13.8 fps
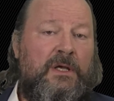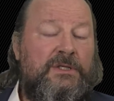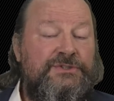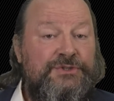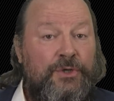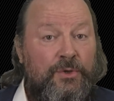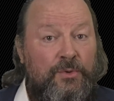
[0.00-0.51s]

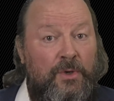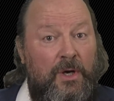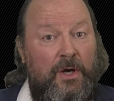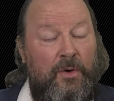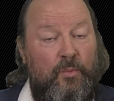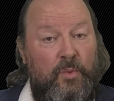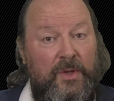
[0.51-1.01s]
So
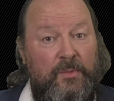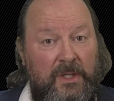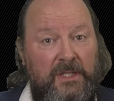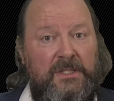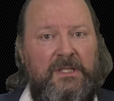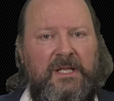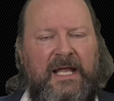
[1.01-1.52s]
we
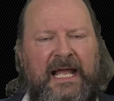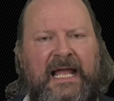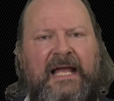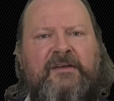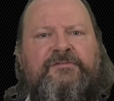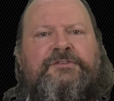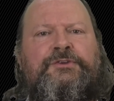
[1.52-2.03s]
will
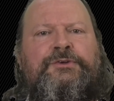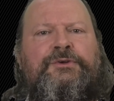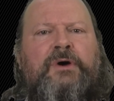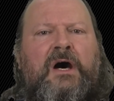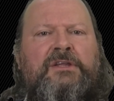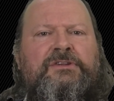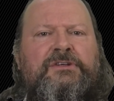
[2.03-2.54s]
have to
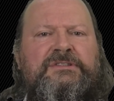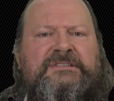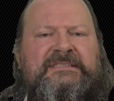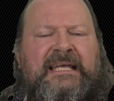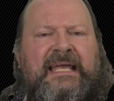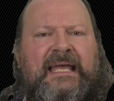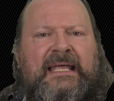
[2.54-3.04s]

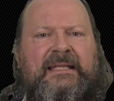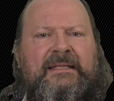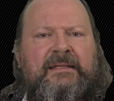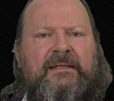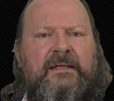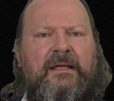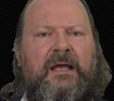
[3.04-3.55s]
understand
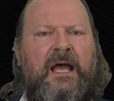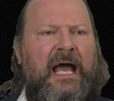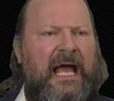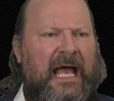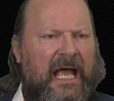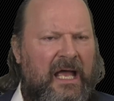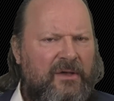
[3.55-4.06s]

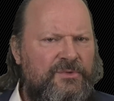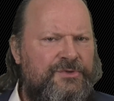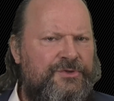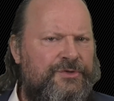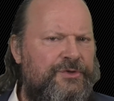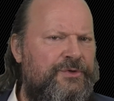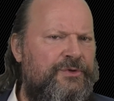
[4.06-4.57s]
how
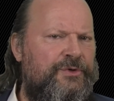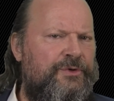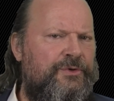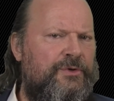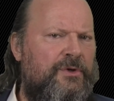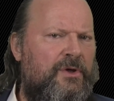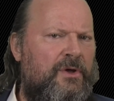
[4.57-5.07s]

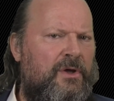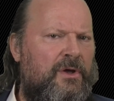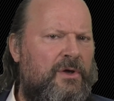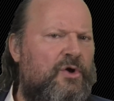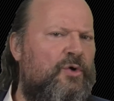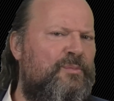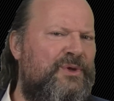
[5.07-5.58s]
to
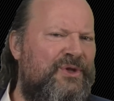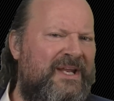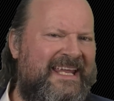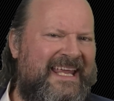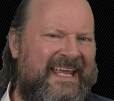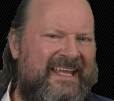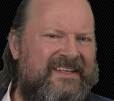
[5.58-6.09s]

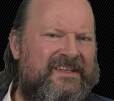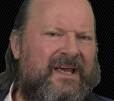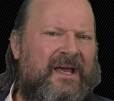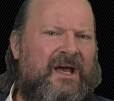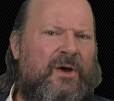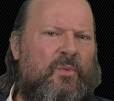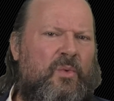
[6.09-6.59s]
communicate
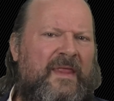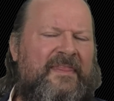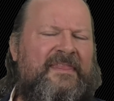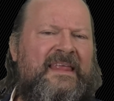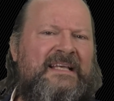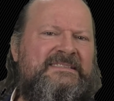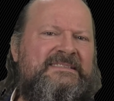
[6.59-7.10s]
with
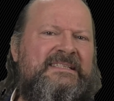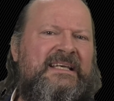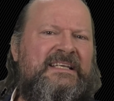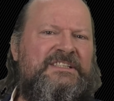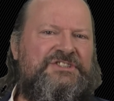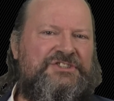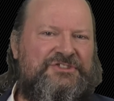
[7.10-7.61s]
this
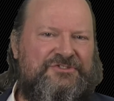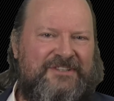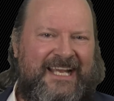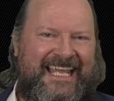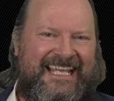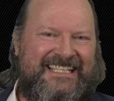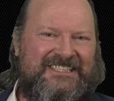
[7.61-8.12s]

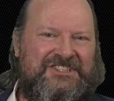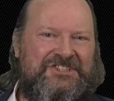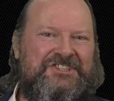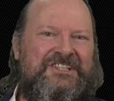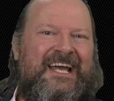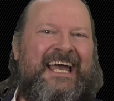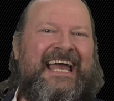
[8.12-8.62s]

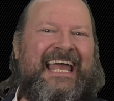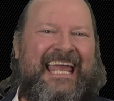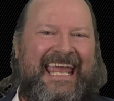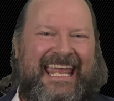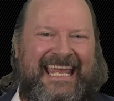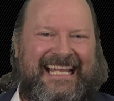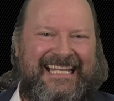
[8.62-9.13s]
strange,
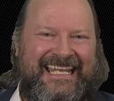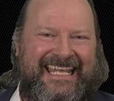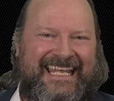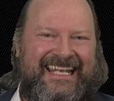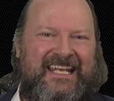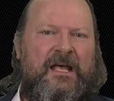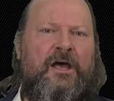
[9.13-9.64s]

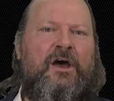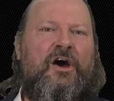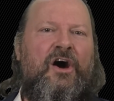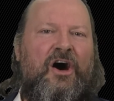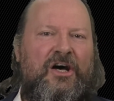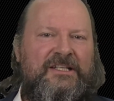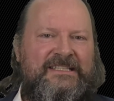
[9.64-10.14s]
alien,
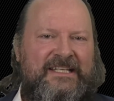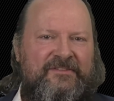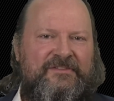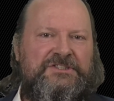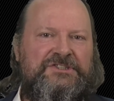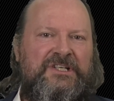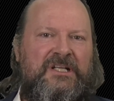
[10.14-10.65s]

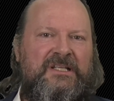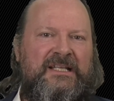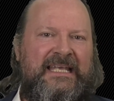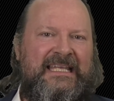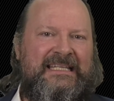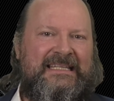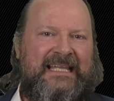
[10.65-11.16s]
artificial
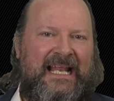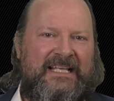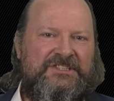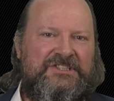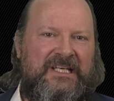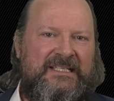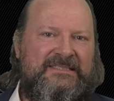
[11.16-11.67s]

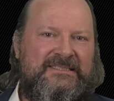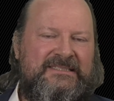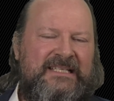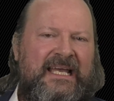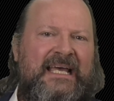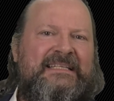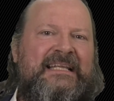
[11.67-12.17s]
intelligence
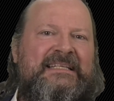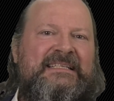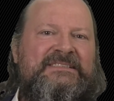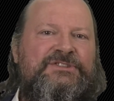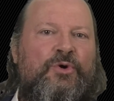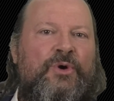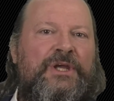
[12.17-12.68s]
that
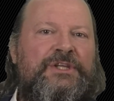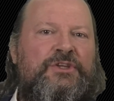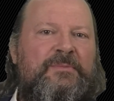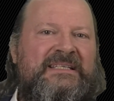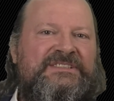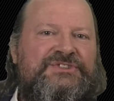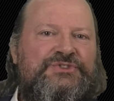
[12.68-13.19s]
is going to
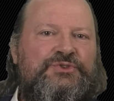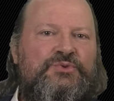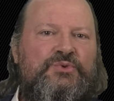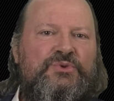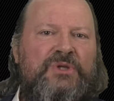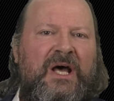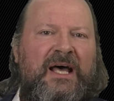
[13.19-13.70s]
be
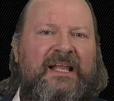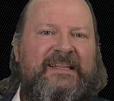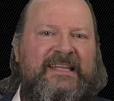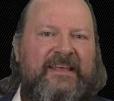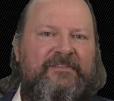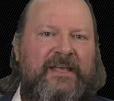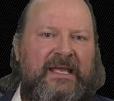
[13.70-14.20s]
soon
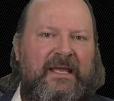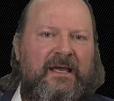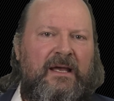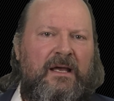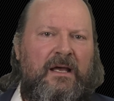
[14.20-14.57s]
living